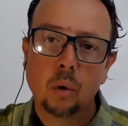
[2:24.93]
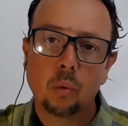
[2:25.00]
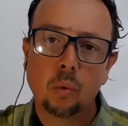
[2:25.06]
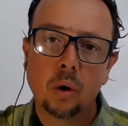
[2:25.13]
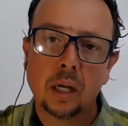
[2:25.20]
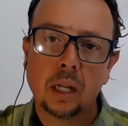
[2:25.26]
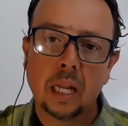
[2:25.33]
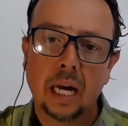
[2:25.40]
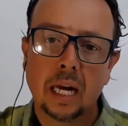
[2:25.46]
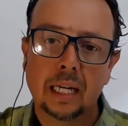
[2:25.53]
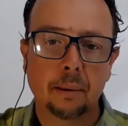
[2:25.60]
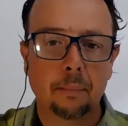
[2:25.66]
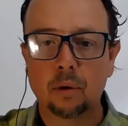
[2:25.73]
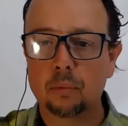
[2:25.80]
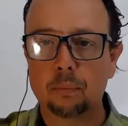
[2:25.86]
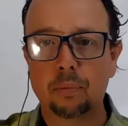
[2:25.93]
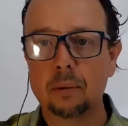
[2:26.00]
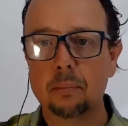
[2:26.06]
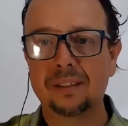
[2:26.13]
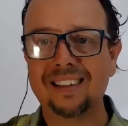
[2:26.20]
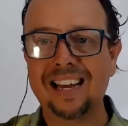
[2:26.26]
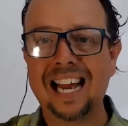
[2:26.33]
Well, I can put pretty
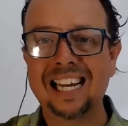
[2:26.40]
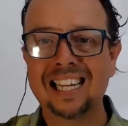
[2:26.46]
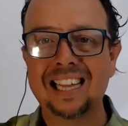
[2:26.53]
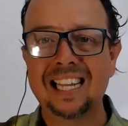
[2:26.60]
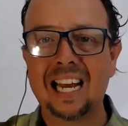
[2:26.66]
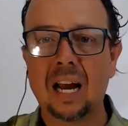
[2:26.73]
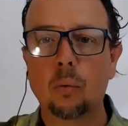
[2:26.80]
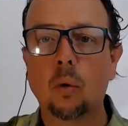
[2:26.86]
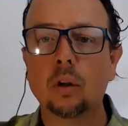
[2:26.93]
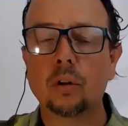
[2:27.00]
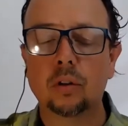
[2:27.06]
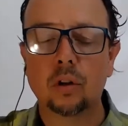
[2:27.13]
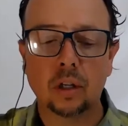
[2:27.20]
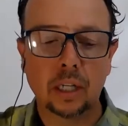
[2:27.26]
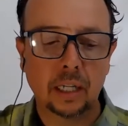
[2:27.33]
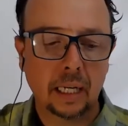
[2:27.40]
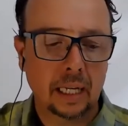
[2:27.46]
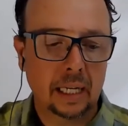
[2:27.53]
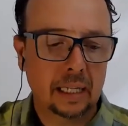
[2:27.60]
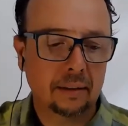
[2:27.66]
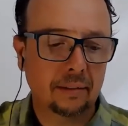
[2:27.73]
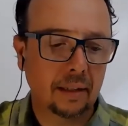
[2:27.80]
much anything I want on it.
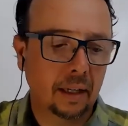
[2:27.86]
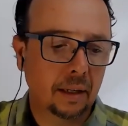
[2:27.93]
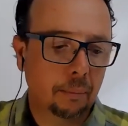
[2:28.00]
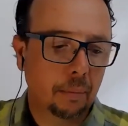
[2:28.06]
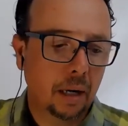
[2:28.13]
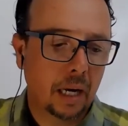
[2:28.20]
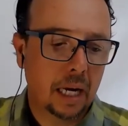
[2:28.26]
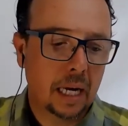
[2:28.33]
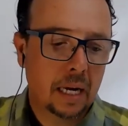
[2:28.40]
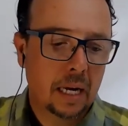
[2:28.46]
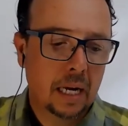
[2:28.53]
And that's done by